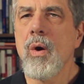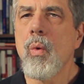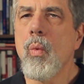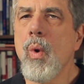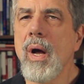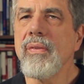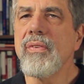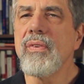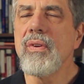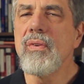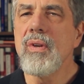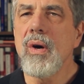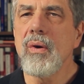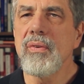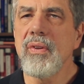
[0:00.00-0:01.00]
Once you
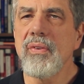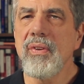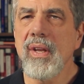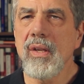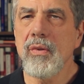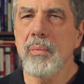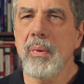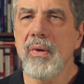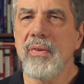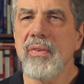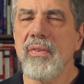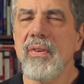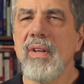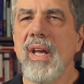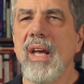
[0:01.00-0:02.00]
know as a salesperson,